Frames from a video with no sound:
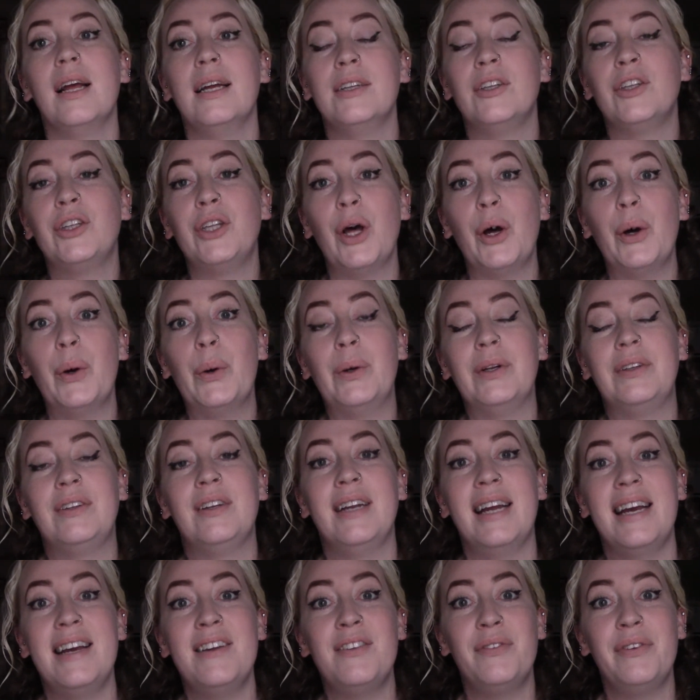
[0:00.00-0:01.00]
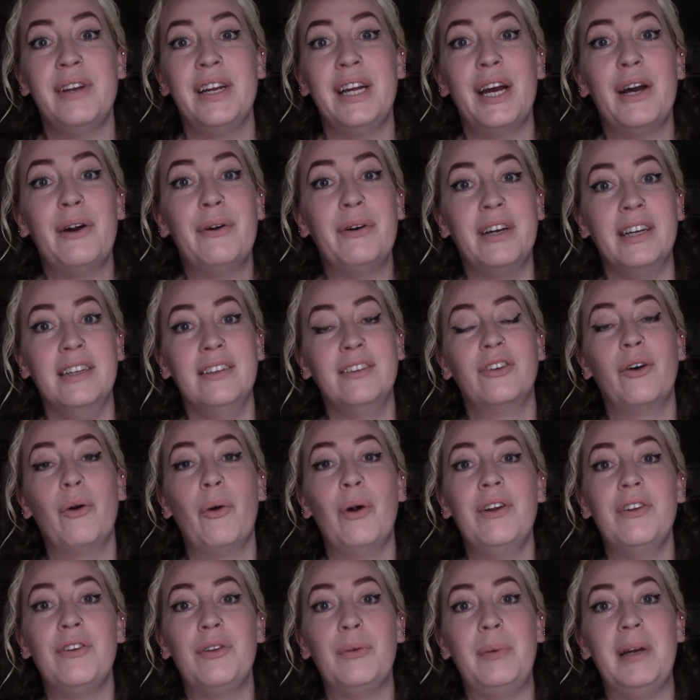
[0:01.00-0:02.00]
So today's video is
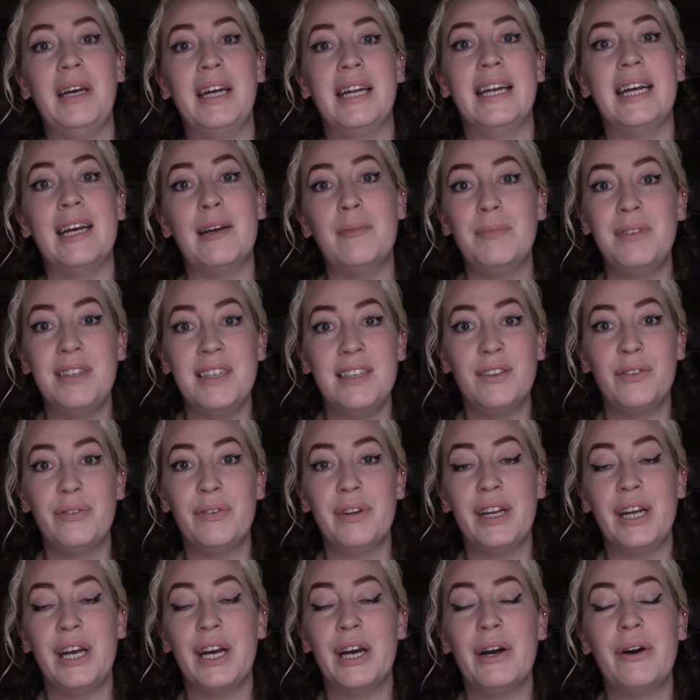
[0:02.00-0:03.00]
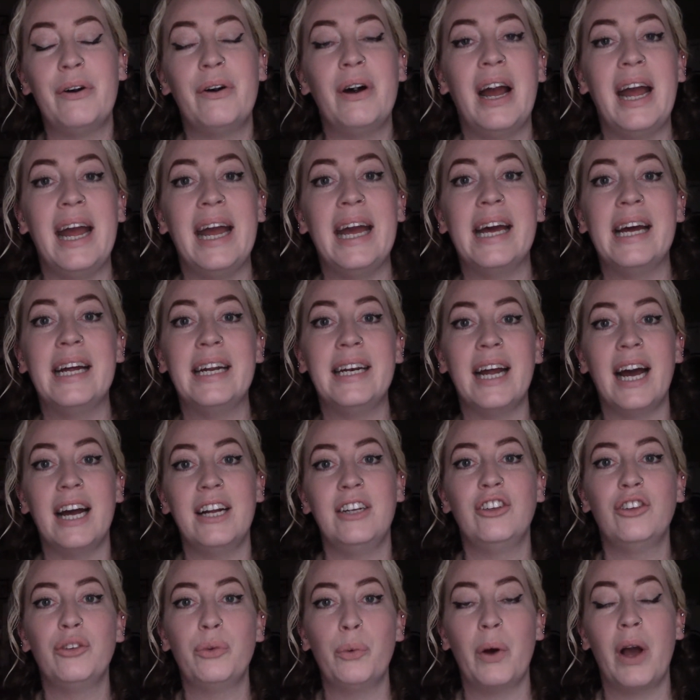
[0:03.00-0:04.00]
going to be an empties video, and I
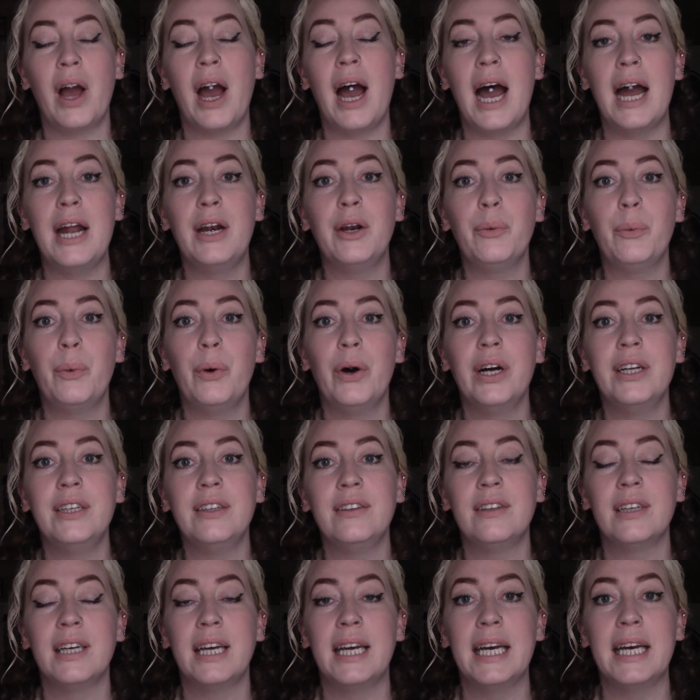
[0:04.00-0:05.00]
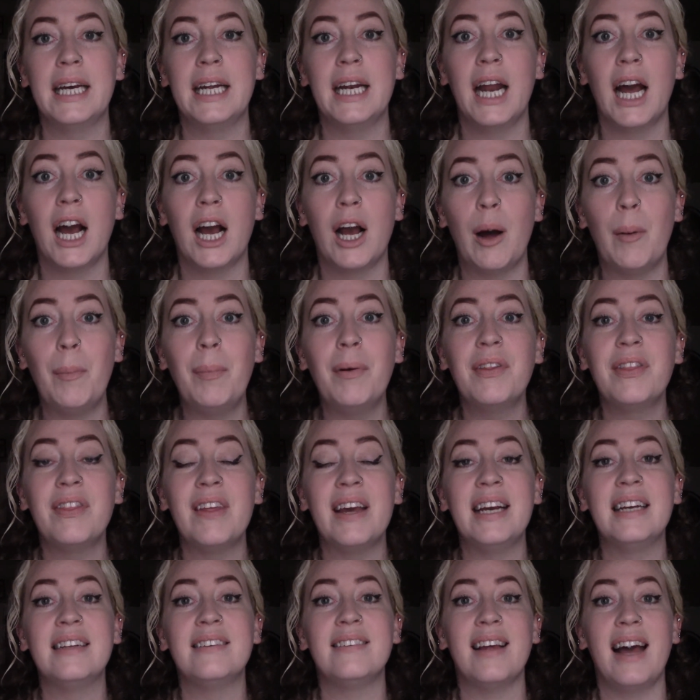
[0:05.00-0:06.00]
just kind of want to get a couple
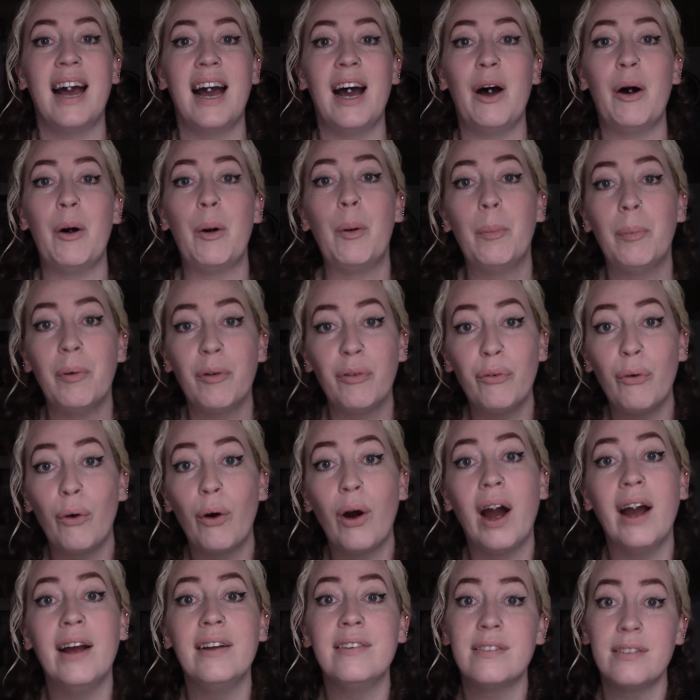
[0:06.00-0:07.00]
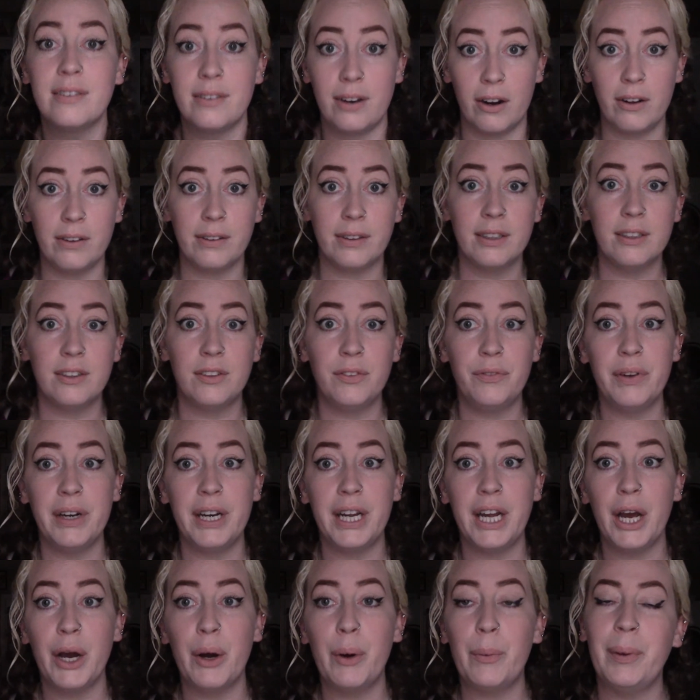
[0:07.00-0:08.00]
things out before I start this
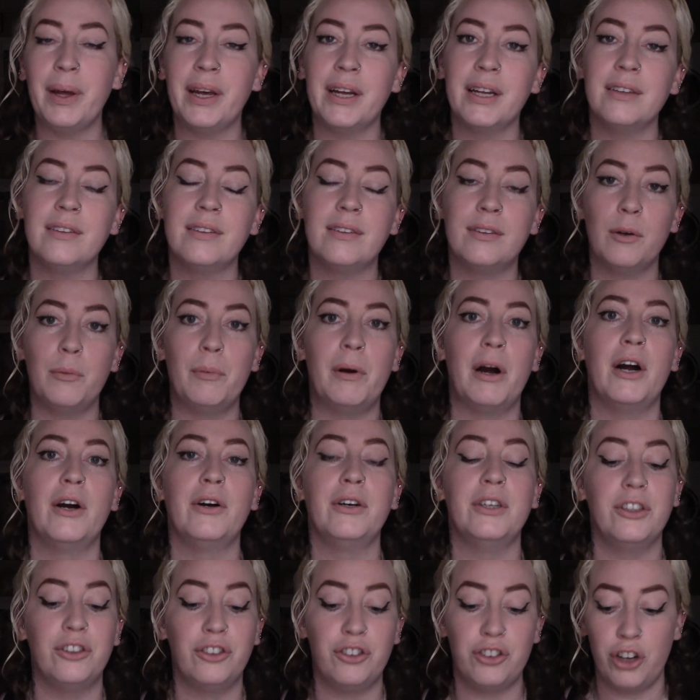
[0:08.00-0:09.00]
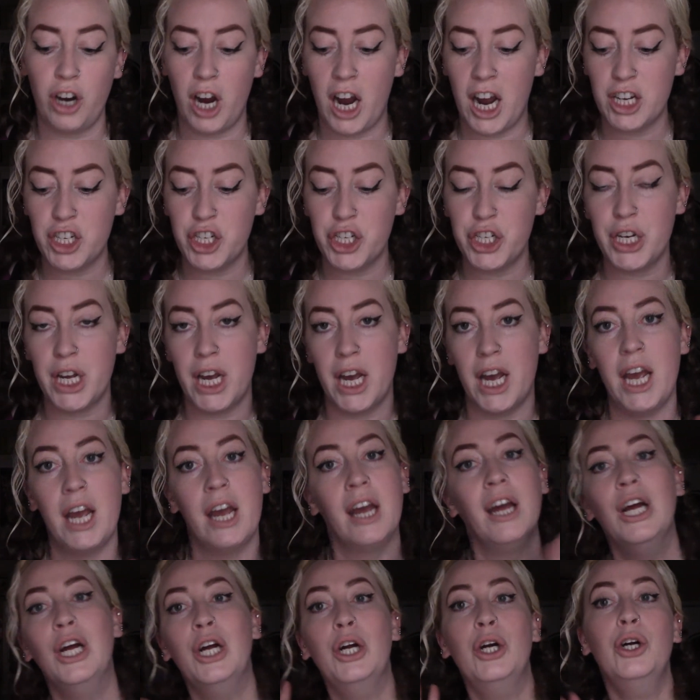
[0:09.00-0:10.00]
video because tomorrow is trash day,
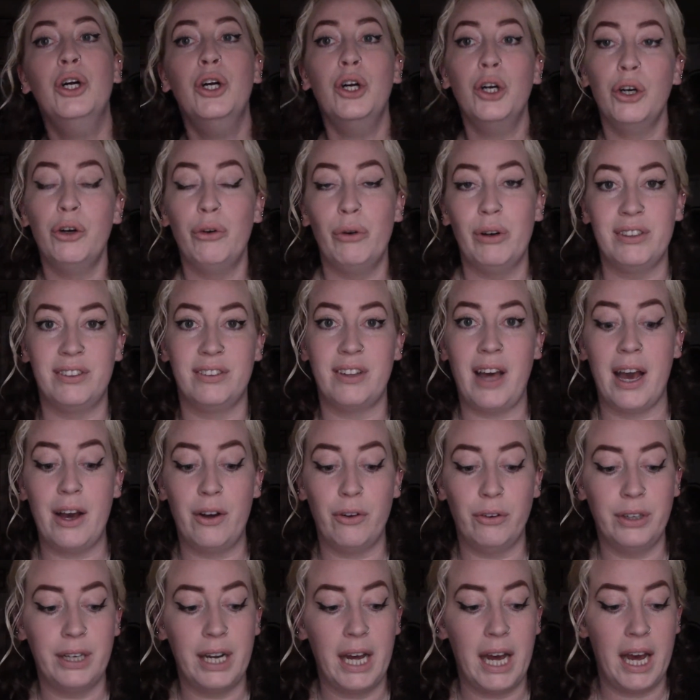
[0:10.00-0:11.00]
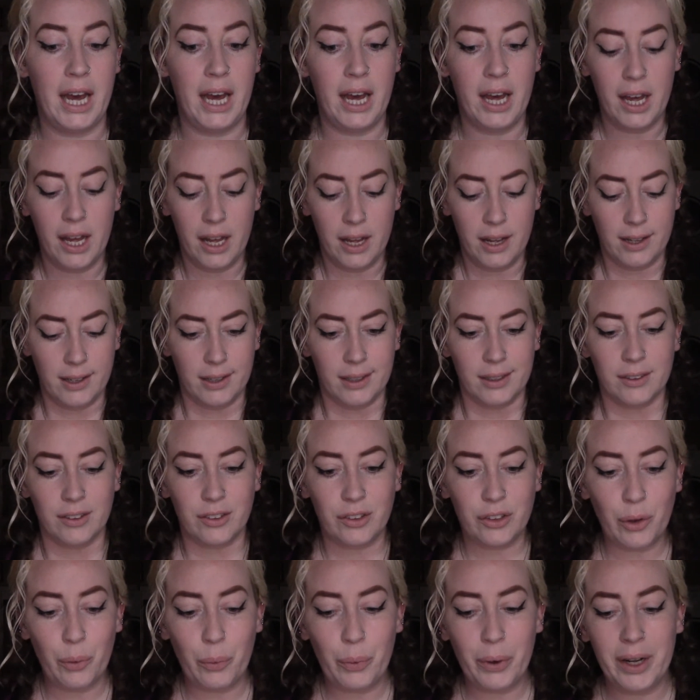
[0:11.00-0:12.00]
recycle day.
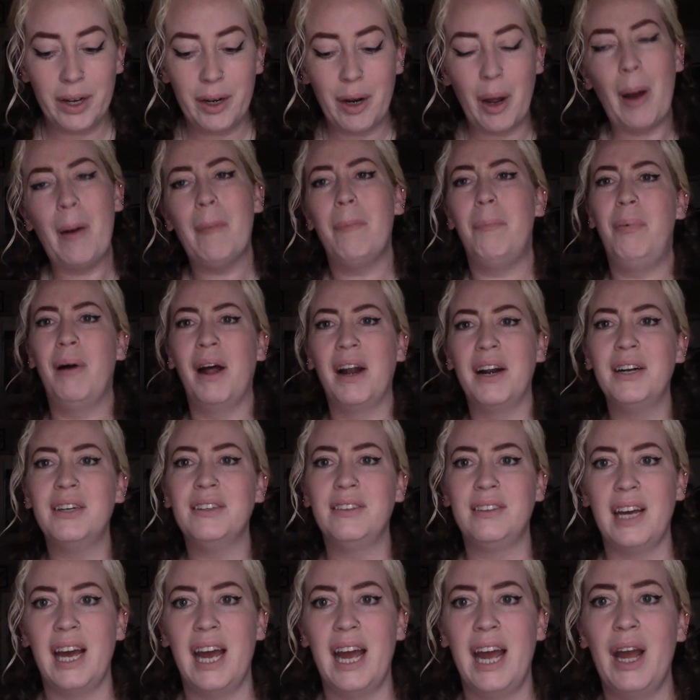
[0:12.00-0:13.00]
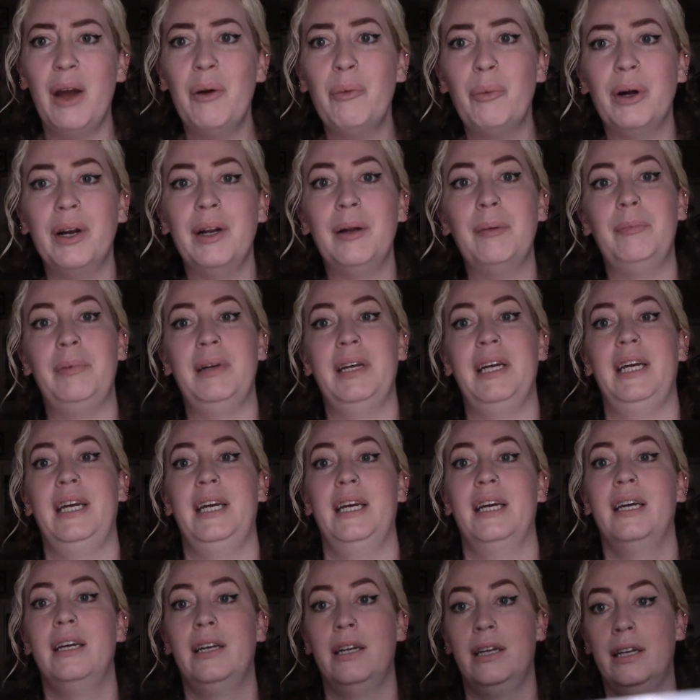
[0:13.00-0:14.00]
So what better day would it be